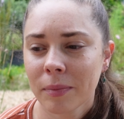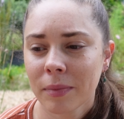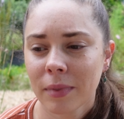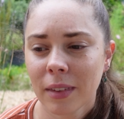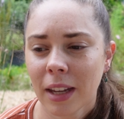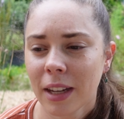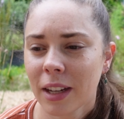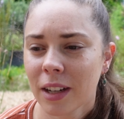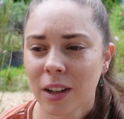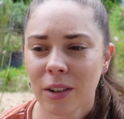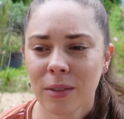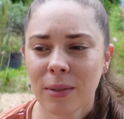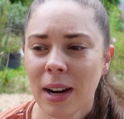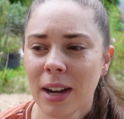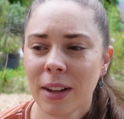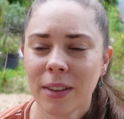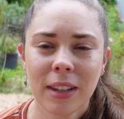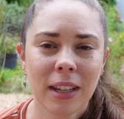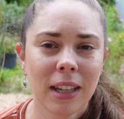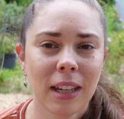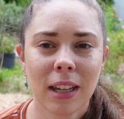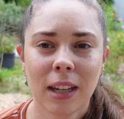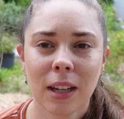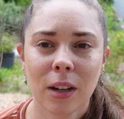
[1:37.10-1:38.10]
like around
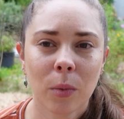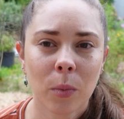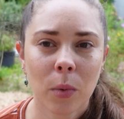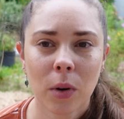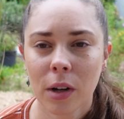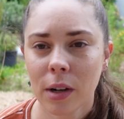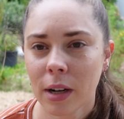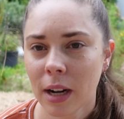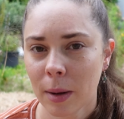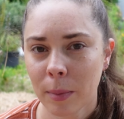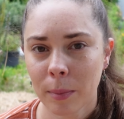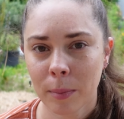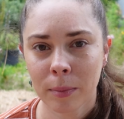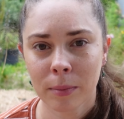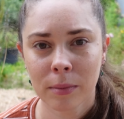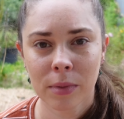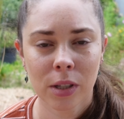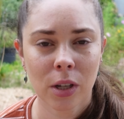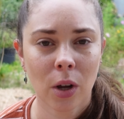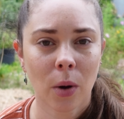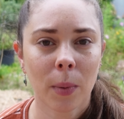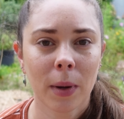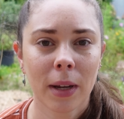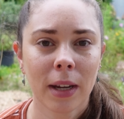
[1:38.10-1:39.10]
the year what I'm
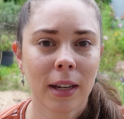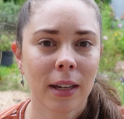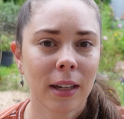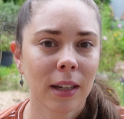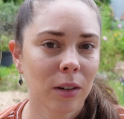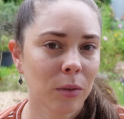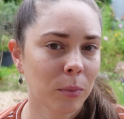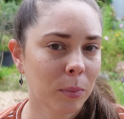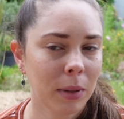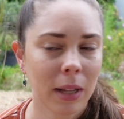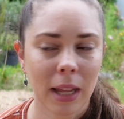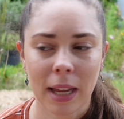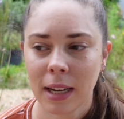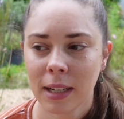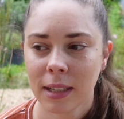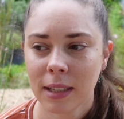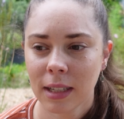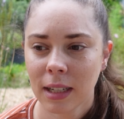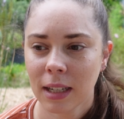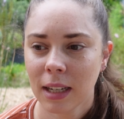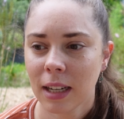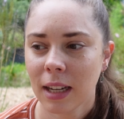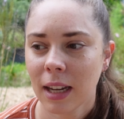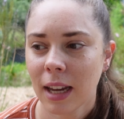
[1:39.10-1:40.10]
sowing and
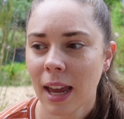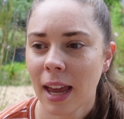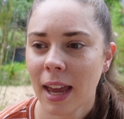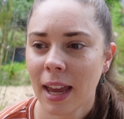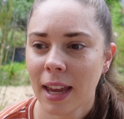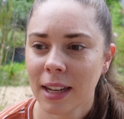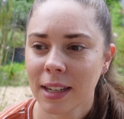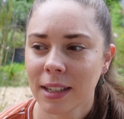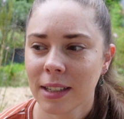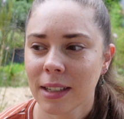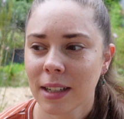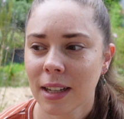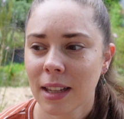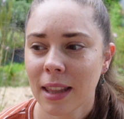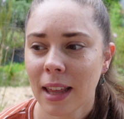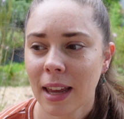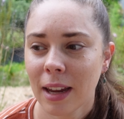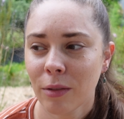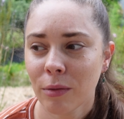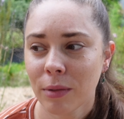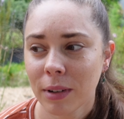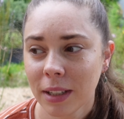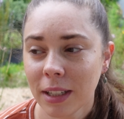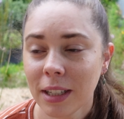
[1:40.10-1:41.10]
planting, and
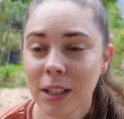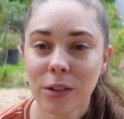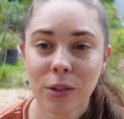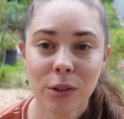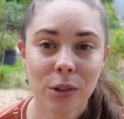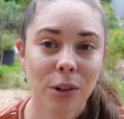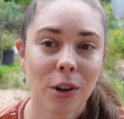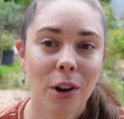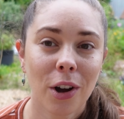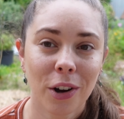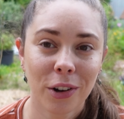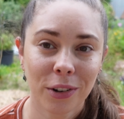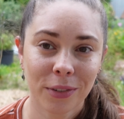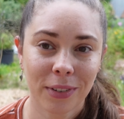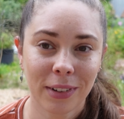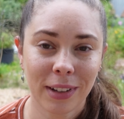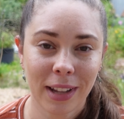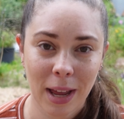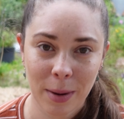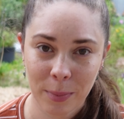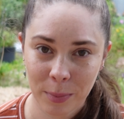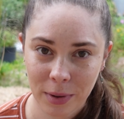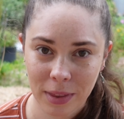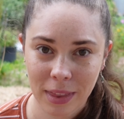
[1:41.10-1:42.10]
they really do
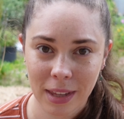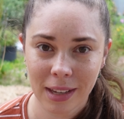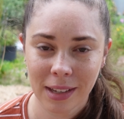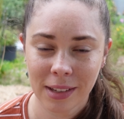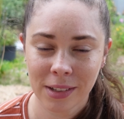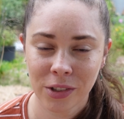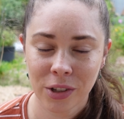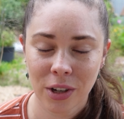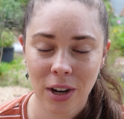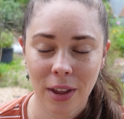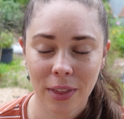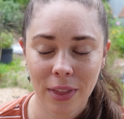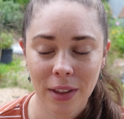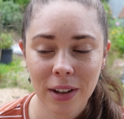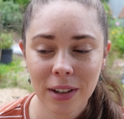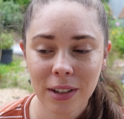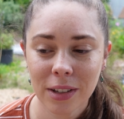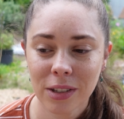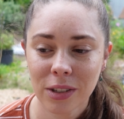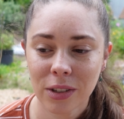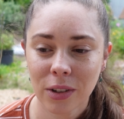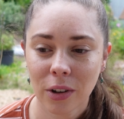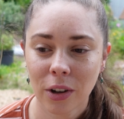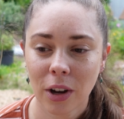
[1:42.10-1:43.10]
overlap with each other.
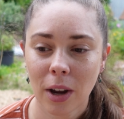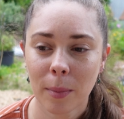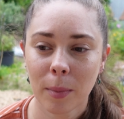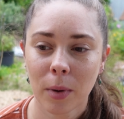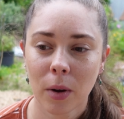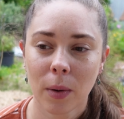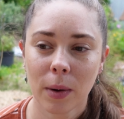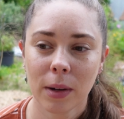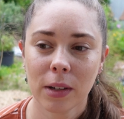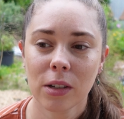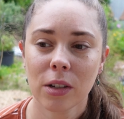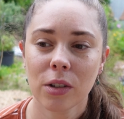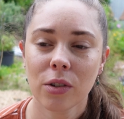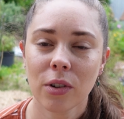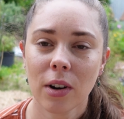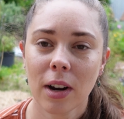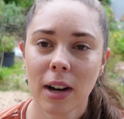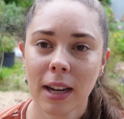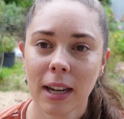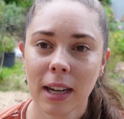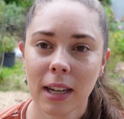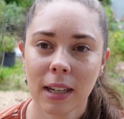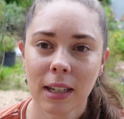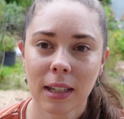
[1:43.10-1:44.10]
So I'm going to
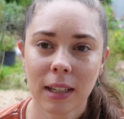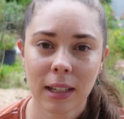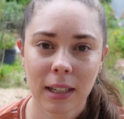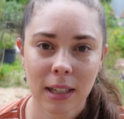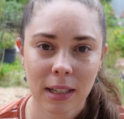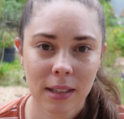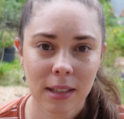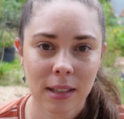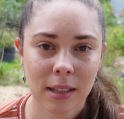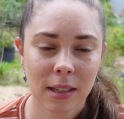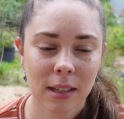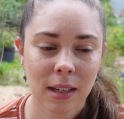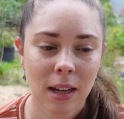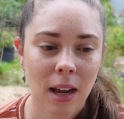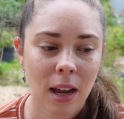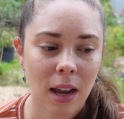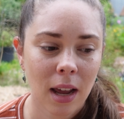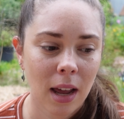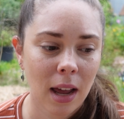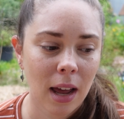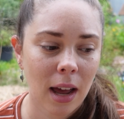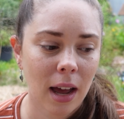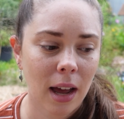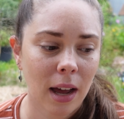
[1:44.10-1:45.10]
try and list
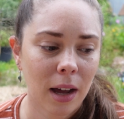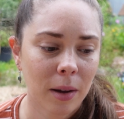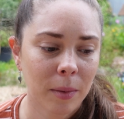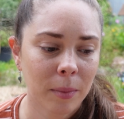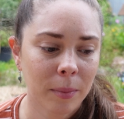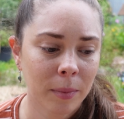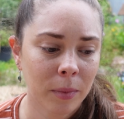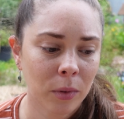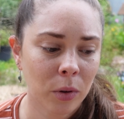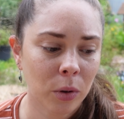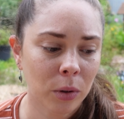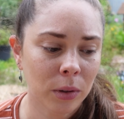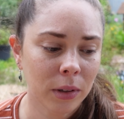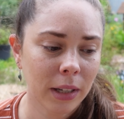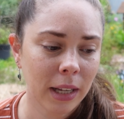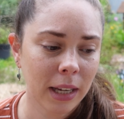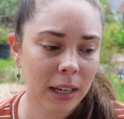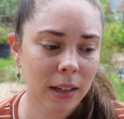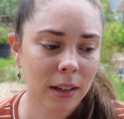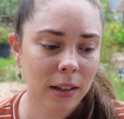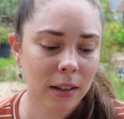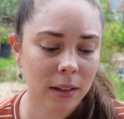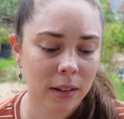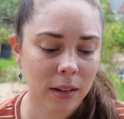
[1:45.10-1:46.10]
or
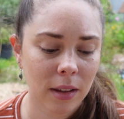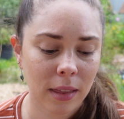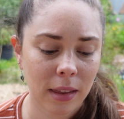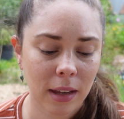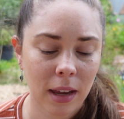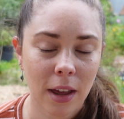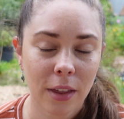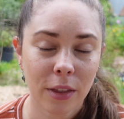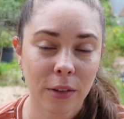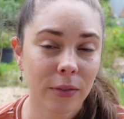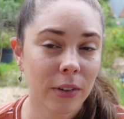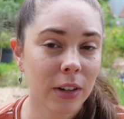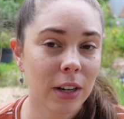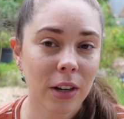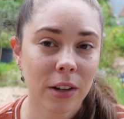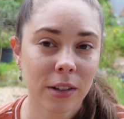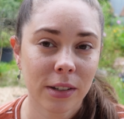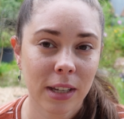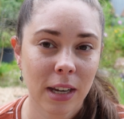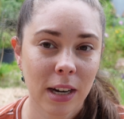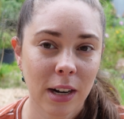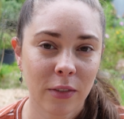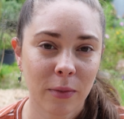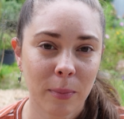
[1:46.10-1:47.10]
link the other
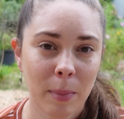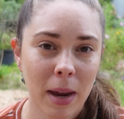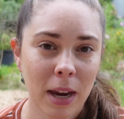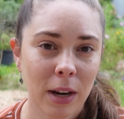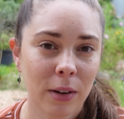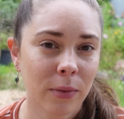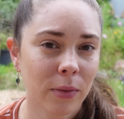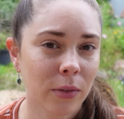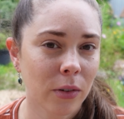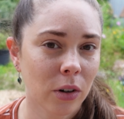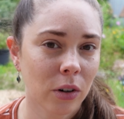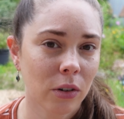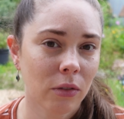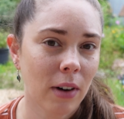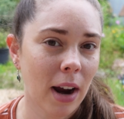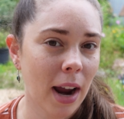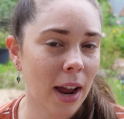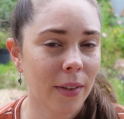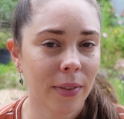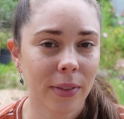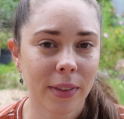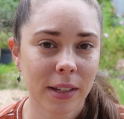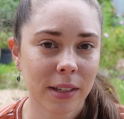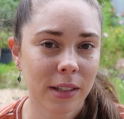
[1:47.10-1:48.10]
videos that I've made for
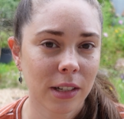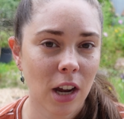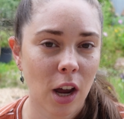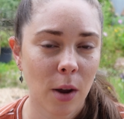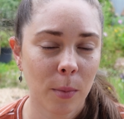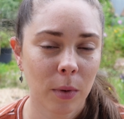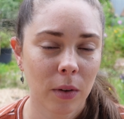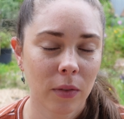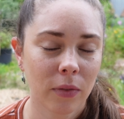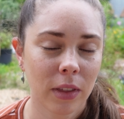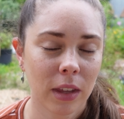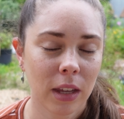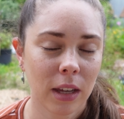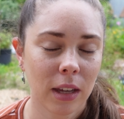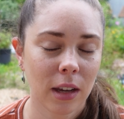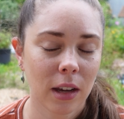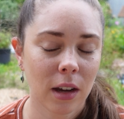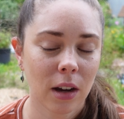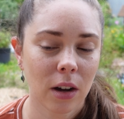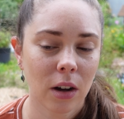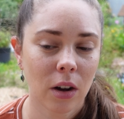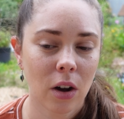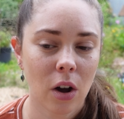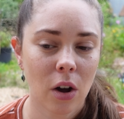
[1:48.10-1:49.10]
around this time of the
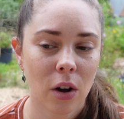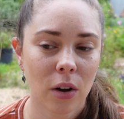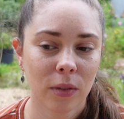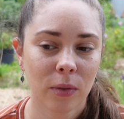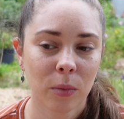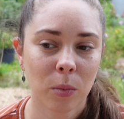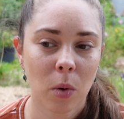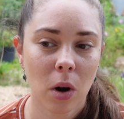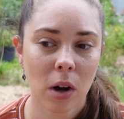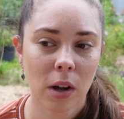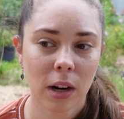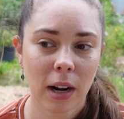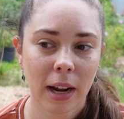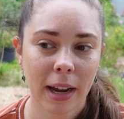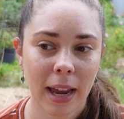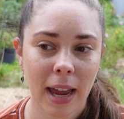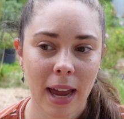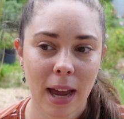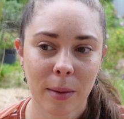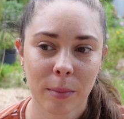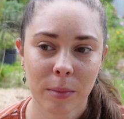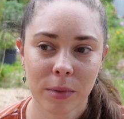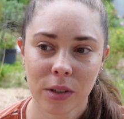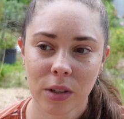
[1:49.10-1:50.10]
year of what I
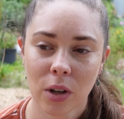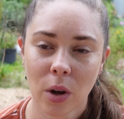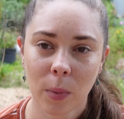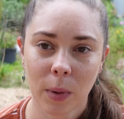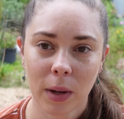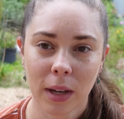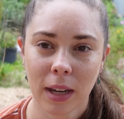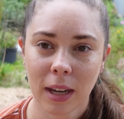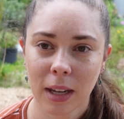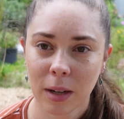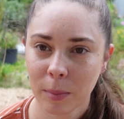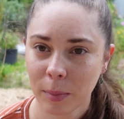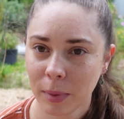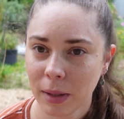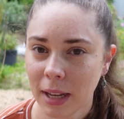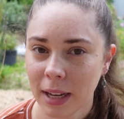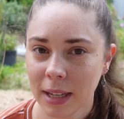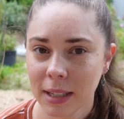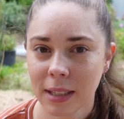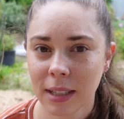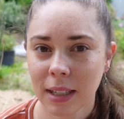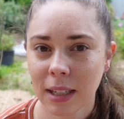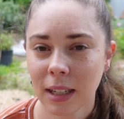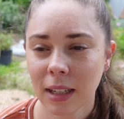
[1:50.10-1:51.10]
am sowing and
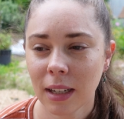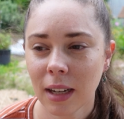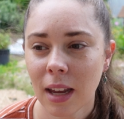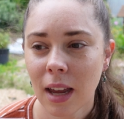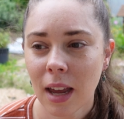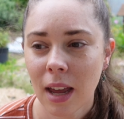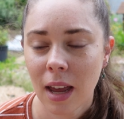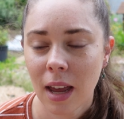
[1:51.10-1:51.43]
planting,